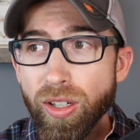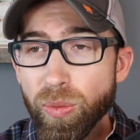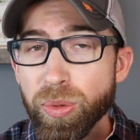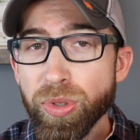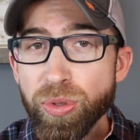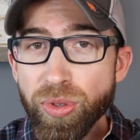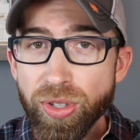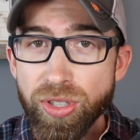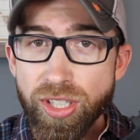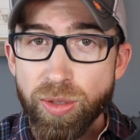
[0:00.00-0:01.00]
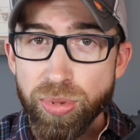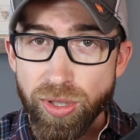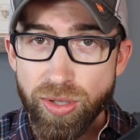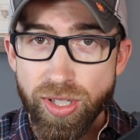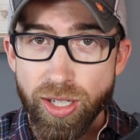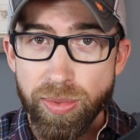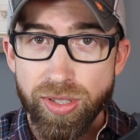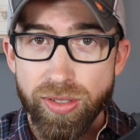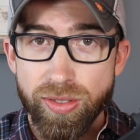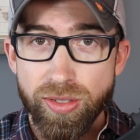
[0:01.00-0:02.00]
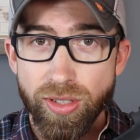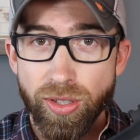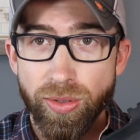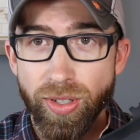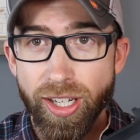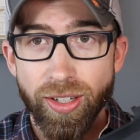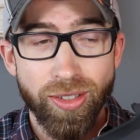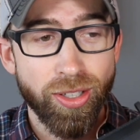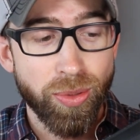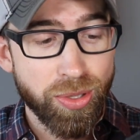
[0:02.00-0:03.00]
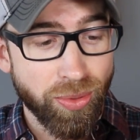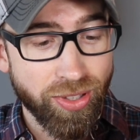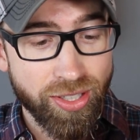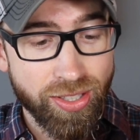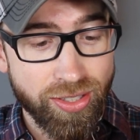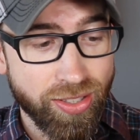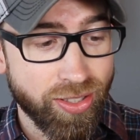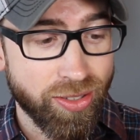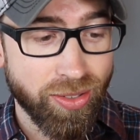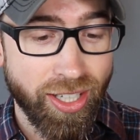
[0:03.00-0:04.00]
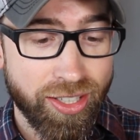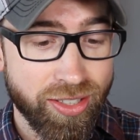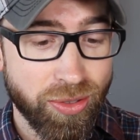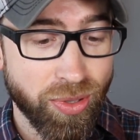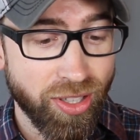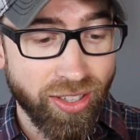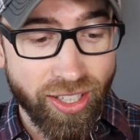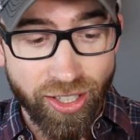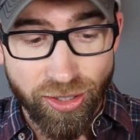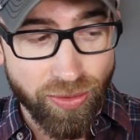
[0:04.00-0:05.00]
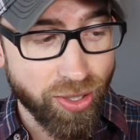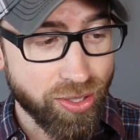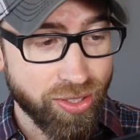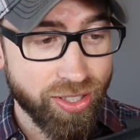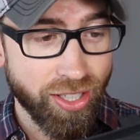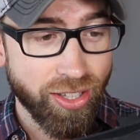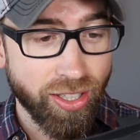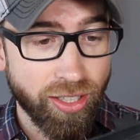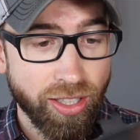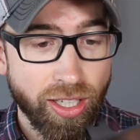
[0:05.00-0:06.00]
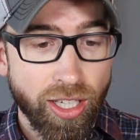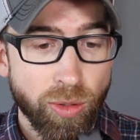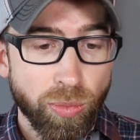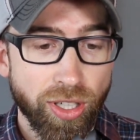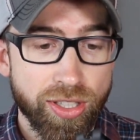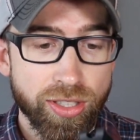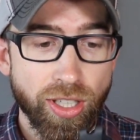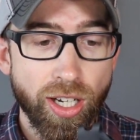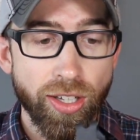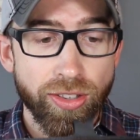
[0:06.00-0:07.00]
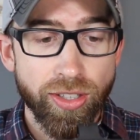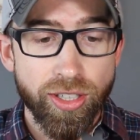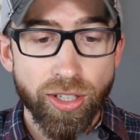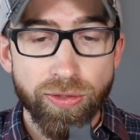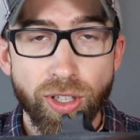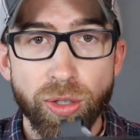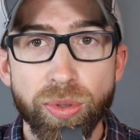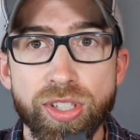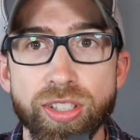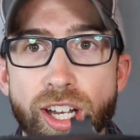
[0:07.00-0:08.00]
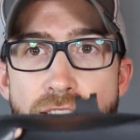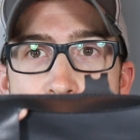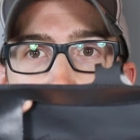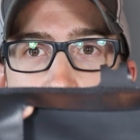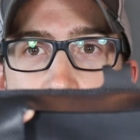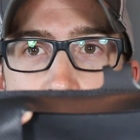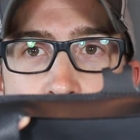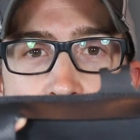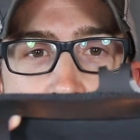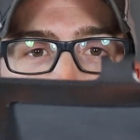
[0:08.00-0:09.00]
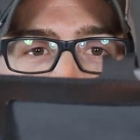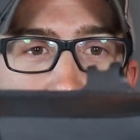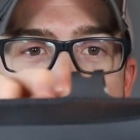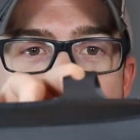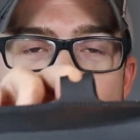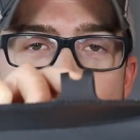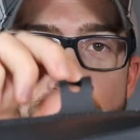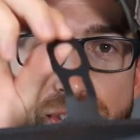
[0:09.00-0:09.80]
We went through 13 prototypes. So I don't know which one this is. This is actually one of the later versions, I think. But it's cloth, and your phone would slide in here. This is the little